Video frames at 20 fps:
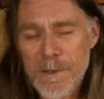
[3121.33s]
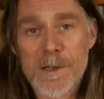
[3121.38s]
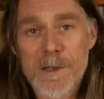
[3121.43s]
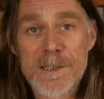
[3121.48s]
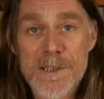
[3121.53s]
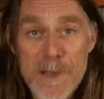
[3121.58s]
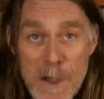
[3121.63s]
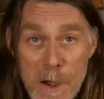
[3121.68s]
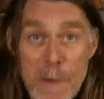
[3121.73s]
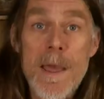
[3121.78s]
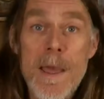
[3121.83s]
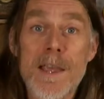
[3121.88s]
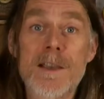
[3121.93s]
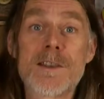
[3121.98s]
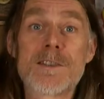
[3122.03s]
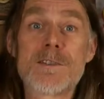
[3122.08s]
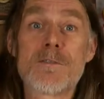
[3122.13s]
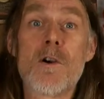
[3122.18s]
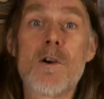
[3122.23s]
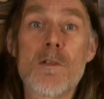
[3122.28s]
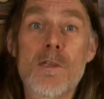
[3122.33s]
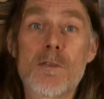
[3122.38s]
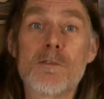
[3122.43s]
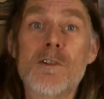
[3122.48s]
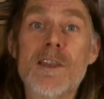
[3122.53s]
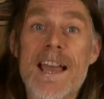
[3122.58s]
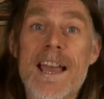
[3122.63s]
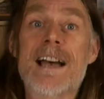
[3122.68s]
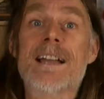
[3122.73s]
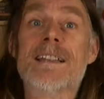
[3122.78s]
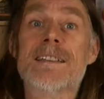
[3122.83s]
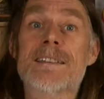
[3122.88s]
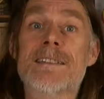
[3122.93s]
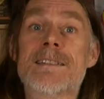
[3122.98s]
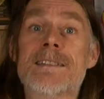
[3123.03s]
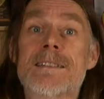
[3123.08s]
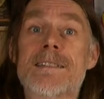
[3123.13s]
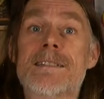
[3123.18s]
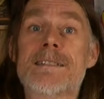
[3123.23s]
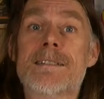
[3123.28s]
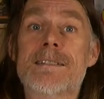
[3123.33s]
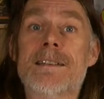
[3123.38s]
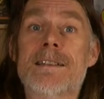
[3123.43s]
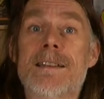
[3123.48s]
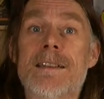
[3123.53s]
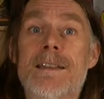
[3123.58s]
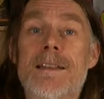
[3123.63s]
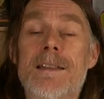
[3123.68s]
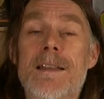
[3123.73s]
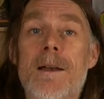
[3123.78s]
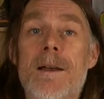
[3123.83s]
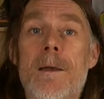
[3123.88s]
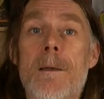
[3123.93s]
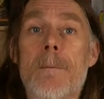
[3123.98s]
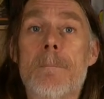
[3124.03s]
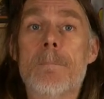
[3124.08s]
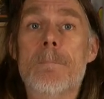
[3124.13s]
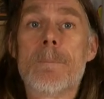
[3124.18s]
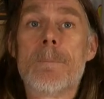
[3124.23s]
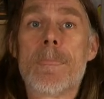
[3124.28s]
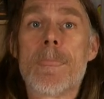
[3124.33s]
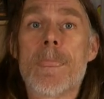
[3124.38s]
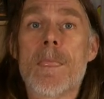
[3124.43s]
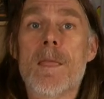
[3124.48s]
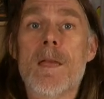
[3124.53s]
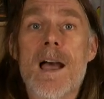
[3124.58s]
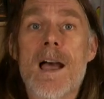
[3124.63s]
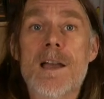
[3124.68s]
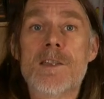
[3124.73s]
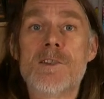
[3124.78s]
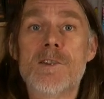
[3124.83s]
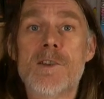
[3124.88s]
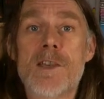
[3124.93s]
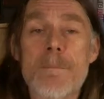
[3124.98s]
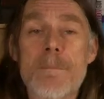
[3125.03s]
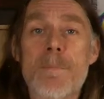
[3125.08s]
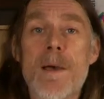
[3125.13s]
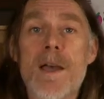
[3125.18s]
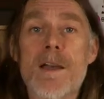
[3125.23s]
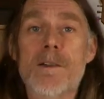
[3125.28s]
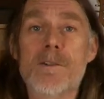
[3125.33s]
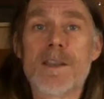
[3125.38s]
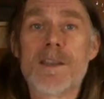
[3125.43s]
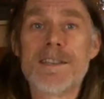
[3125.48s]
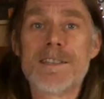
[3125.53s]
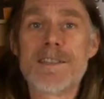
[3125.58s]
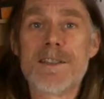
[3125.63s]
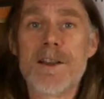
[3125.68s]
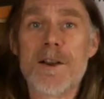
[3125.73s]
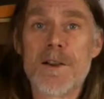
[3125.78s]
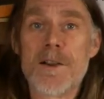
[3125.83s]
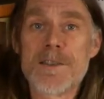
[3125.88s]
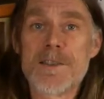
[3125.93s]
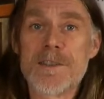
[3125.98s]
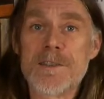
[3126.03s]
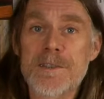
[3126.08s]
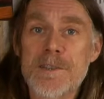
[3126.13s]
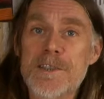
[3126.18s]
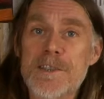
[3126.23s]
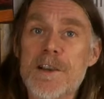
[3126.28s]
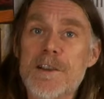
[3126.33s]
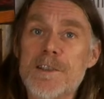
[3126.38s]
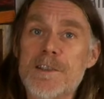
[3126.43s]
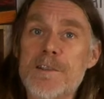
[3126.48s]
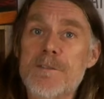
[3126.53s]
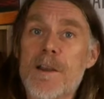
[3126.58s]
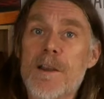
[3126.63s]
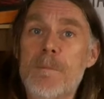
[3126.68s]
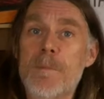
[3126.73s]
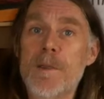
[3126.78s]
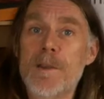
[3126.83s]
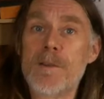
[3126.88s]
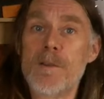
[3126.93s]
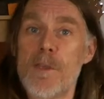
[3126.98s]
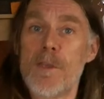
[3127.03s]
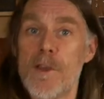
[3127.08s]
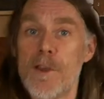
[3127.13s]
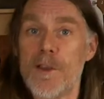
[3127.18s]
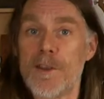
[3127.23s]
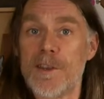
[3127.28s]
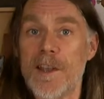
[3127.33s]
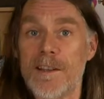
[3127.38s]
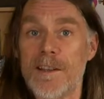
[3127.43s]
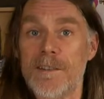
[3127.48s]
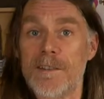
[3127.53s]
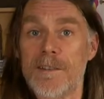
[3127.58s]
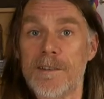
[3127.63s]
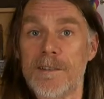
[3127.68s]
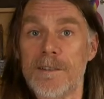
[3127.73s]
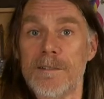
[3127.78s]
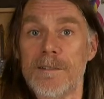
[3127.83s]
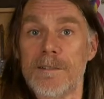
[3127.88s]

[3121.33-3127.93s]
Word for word: guitar makers have got three hands. As you get better at guitars, you start developing your third hand,